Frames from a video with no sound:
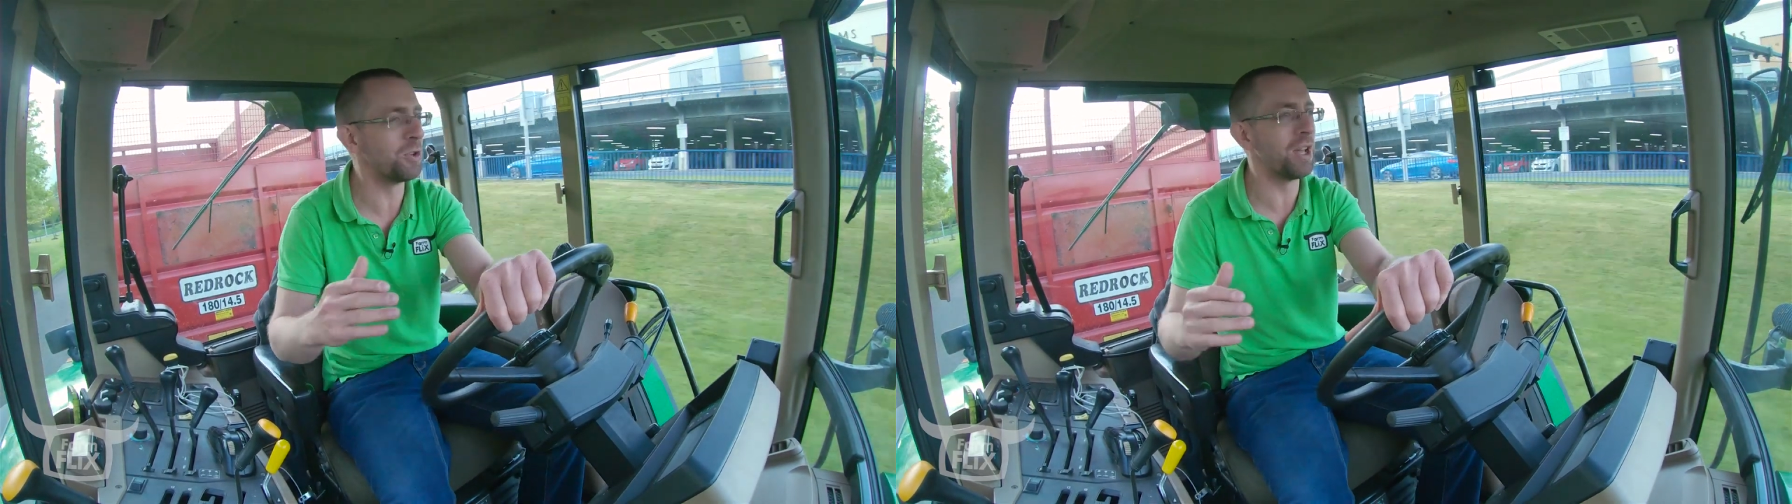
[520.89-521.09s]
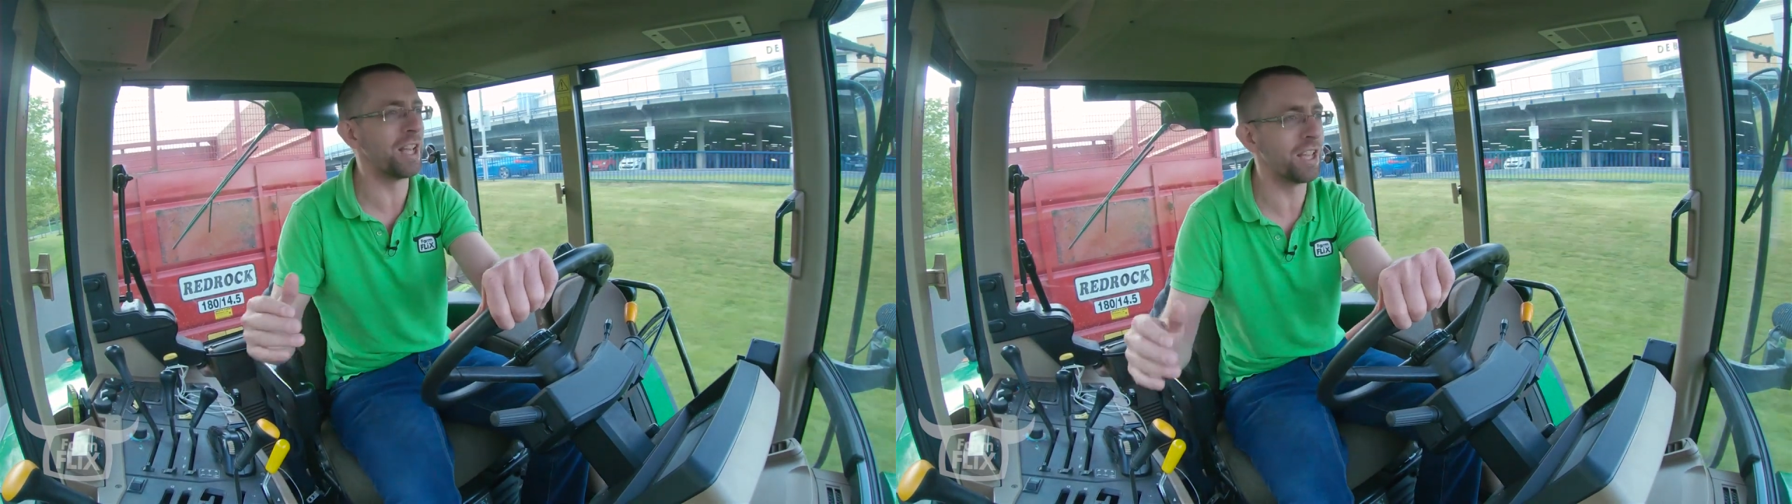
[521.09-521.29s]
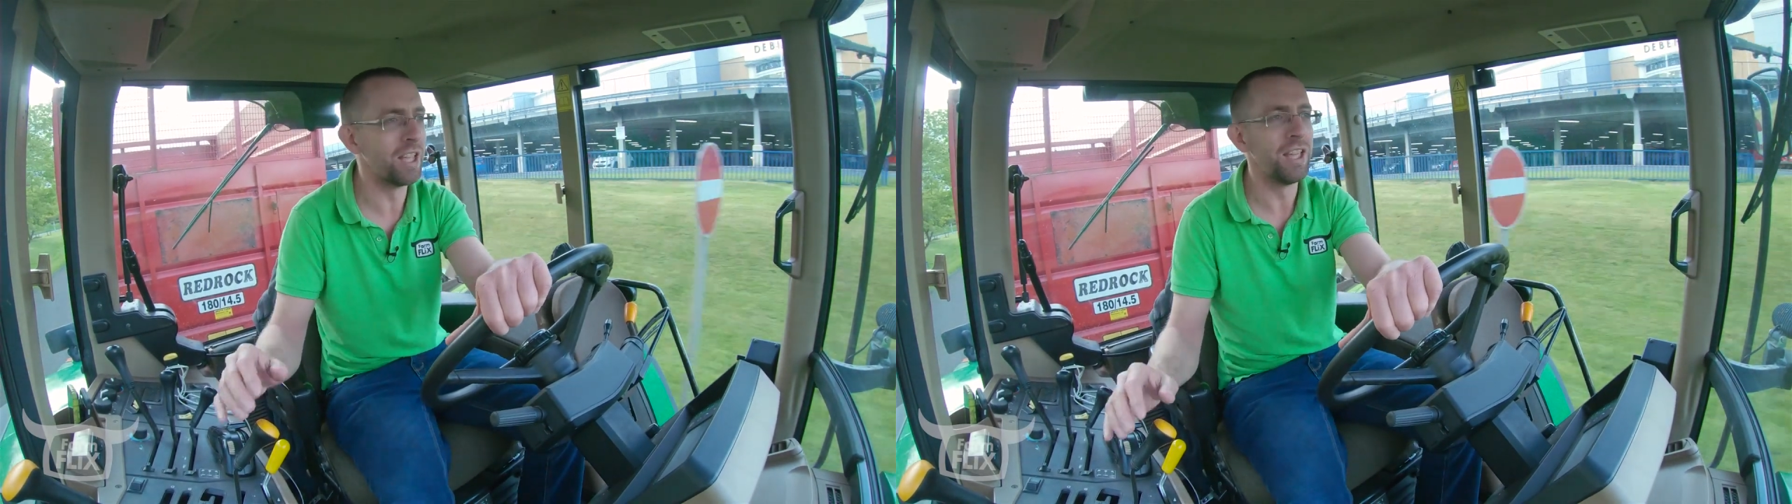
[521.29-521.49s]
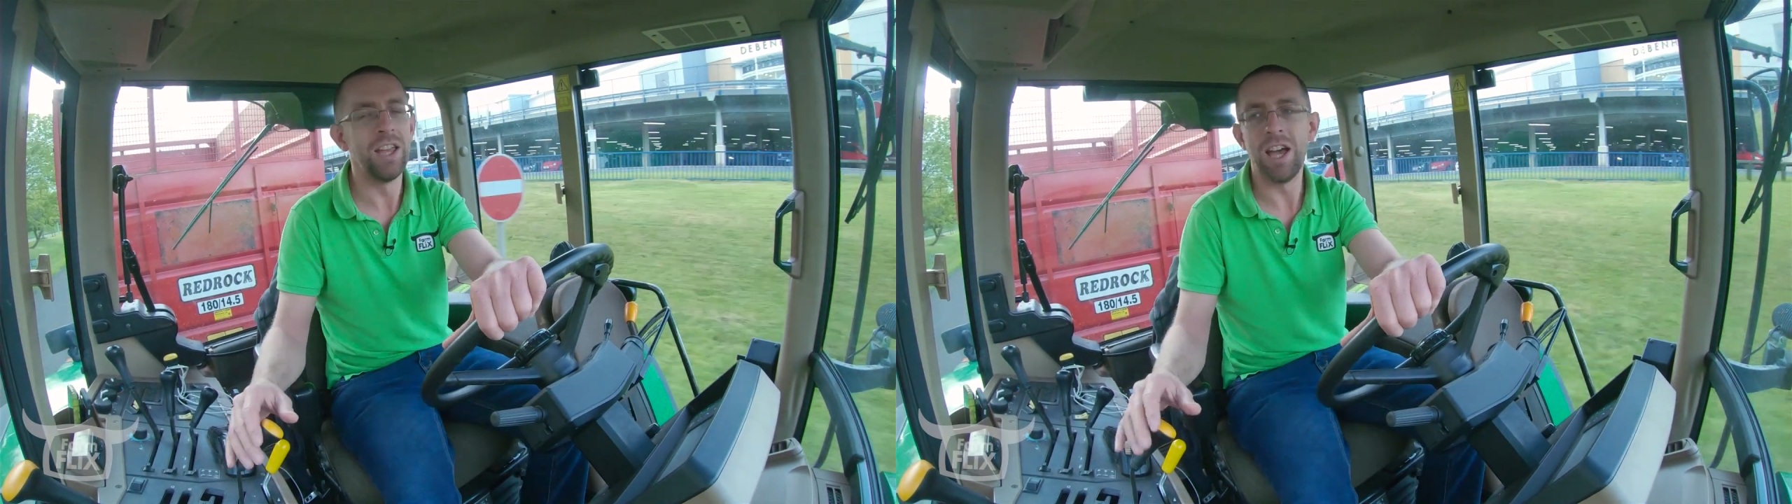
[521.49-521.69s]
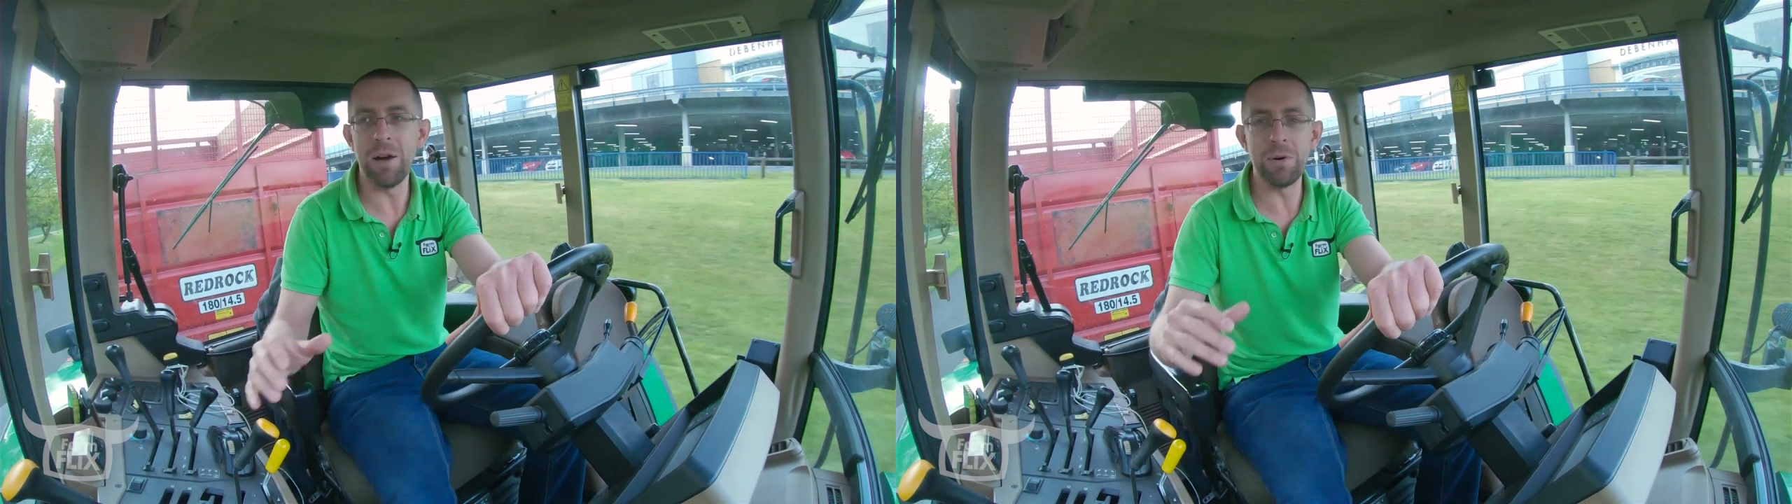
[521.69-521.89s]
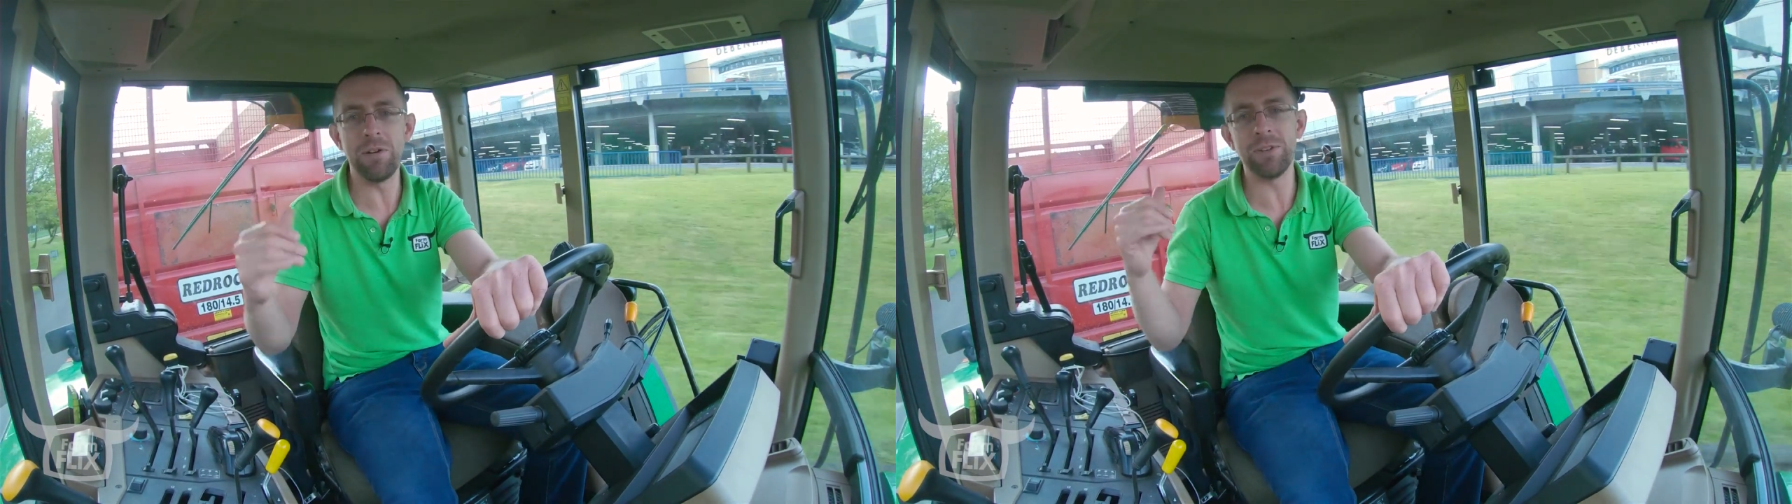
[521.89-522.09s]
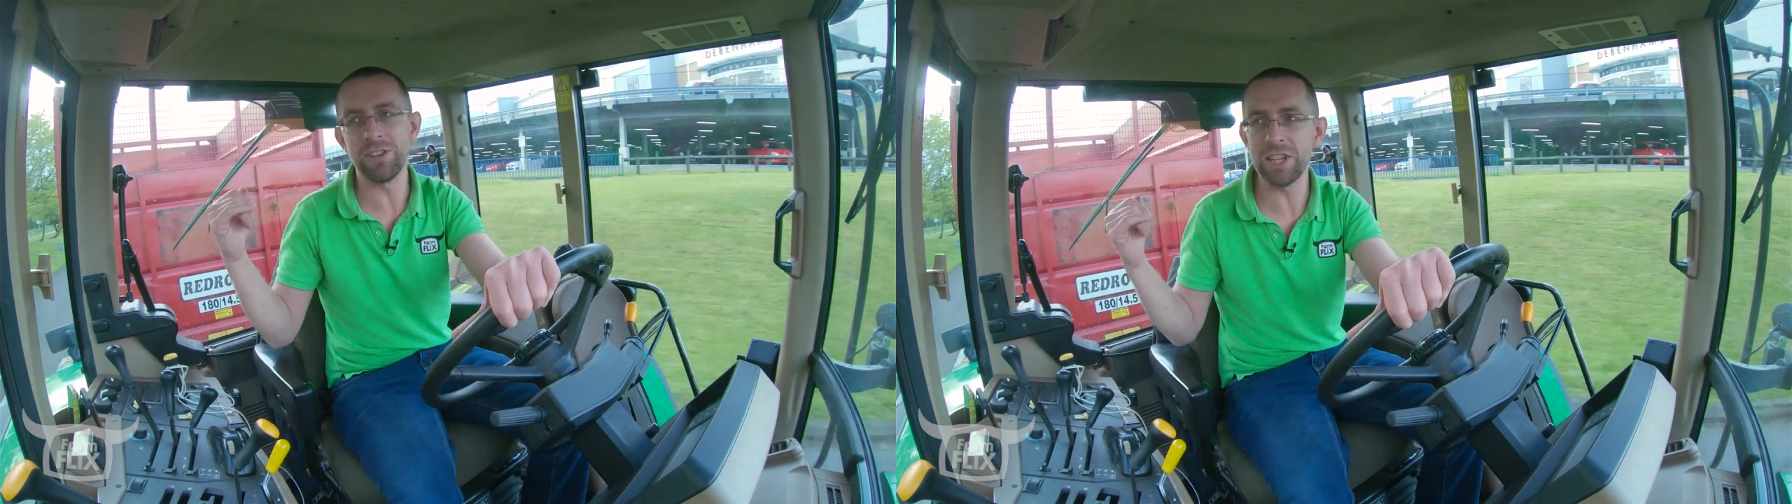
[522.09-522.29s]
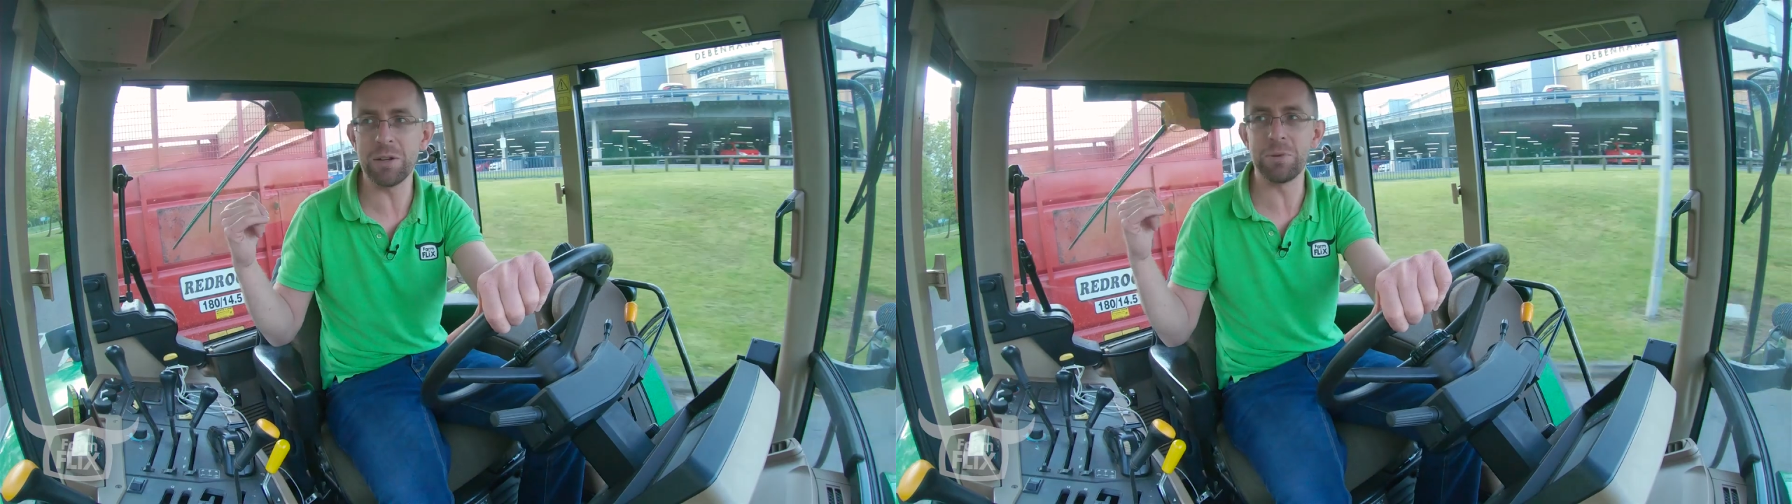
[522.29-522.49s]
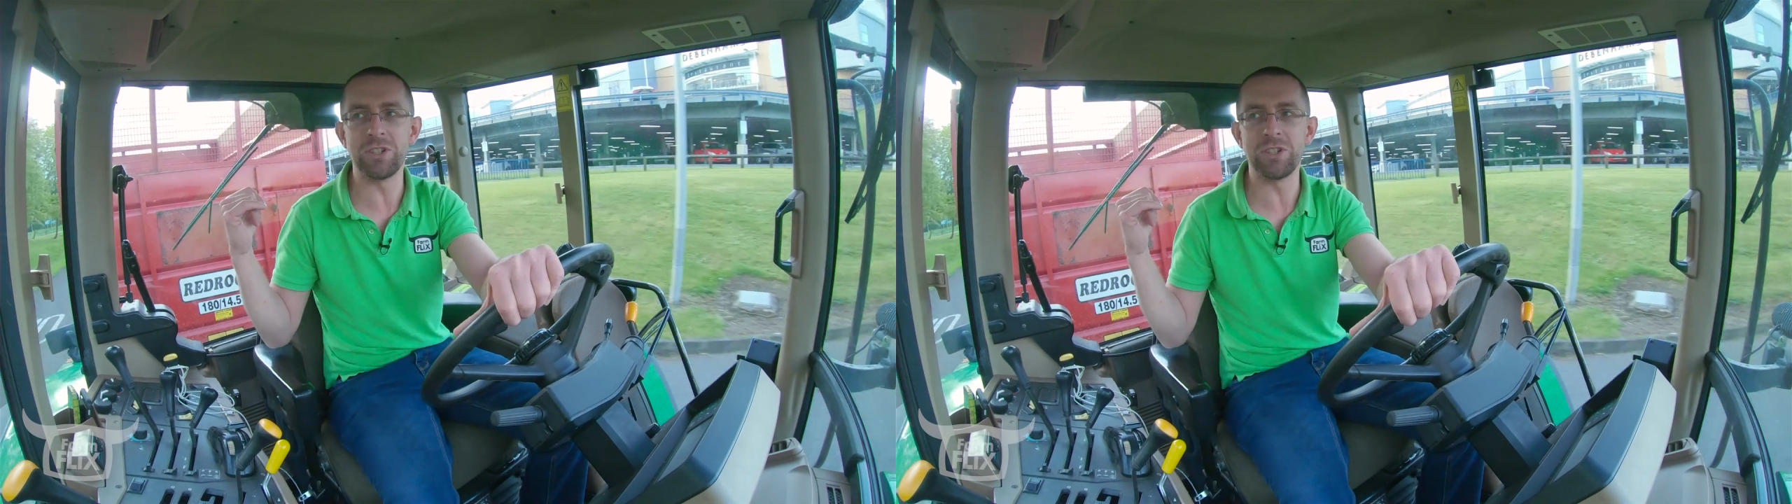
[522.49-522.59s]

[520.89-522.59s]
So I'm having to think